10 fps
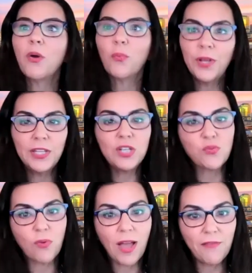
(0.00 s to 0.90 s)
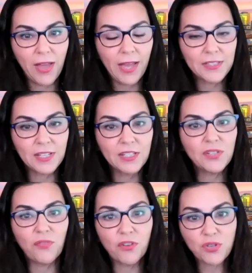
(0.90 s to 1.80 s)
really drive access
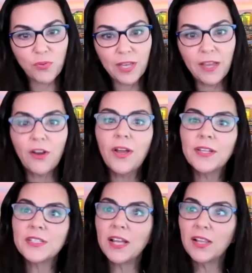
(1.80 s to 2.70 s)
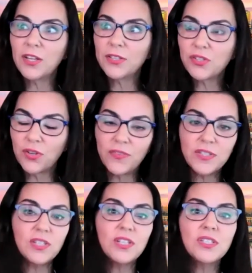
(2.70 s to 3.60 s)
to virtual care and telehealth
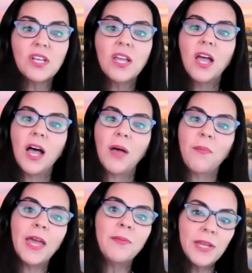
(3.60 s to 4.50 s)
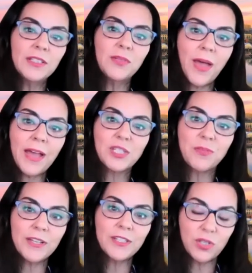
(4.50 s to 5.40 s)
services um, and be able to
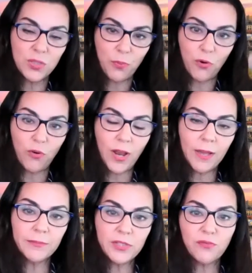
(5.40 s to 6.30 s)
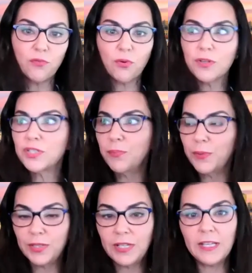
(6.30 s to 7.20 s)
maximize those programs for
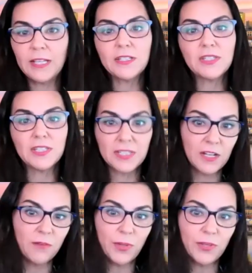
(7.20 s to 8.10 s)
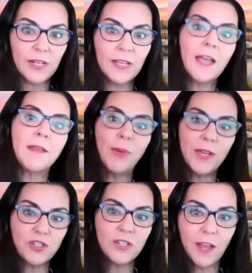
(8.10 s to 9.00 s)
stability, sustainability, and
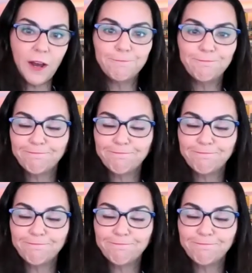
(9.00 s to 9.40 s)
patient care.